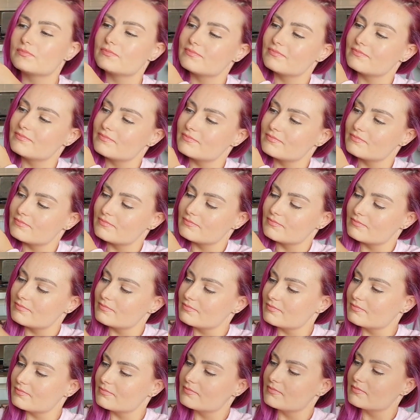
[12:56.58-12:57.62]
are kind of
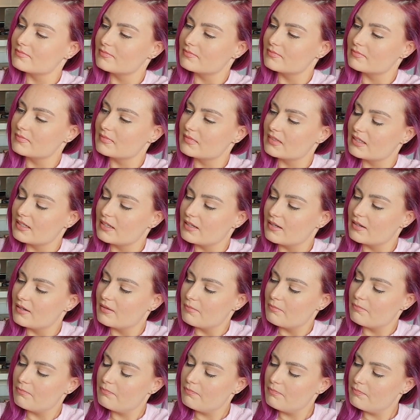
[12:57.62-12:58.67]
cracked, but it
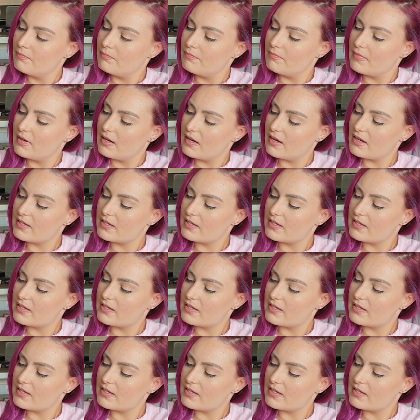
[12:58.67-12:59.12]
kind of is cool.